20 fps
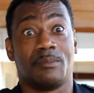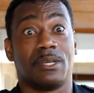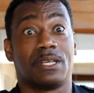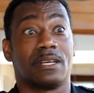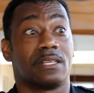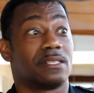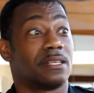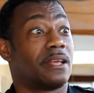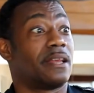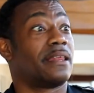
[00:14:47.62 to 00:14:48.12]

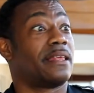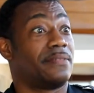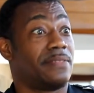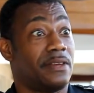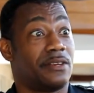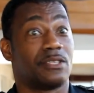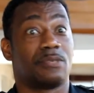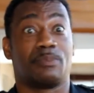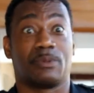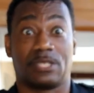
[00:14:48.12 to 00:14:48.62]
because
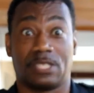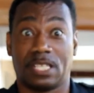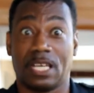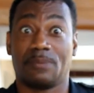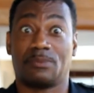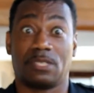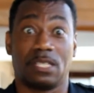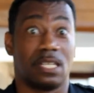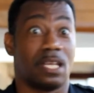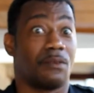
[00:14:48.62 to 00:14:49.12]
their
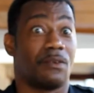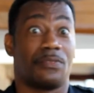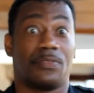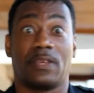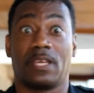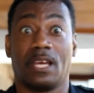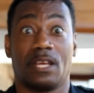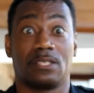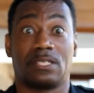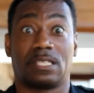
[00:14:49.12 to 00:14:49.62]
perception and
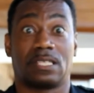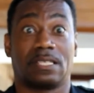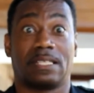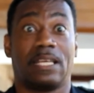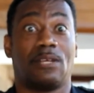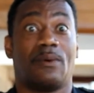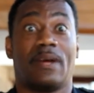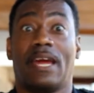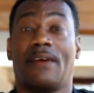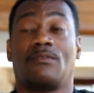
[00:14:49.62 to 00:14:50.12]
everything else,
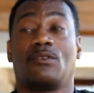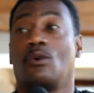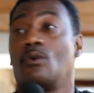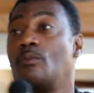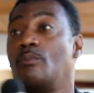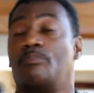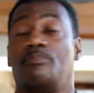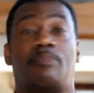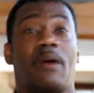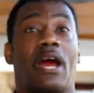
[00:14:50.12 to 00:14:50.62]
they don't have
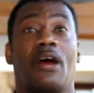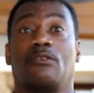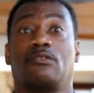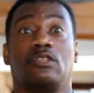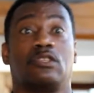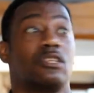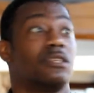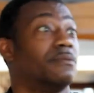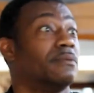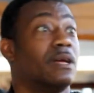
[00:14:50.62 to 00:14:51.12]
no
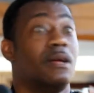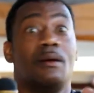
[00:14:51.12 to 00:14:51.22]
boundaries or